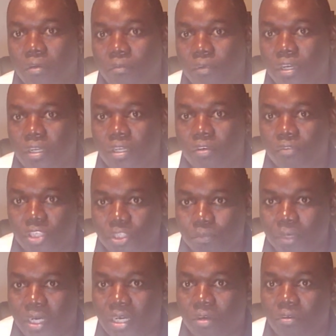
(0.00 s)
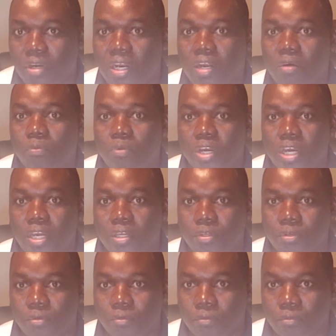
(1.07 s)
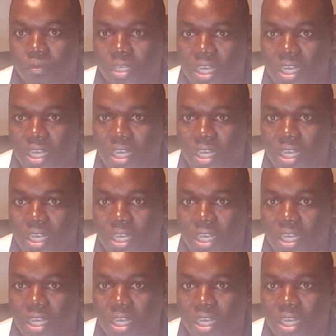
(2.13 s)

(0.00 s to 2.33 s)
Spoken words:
really rich background where you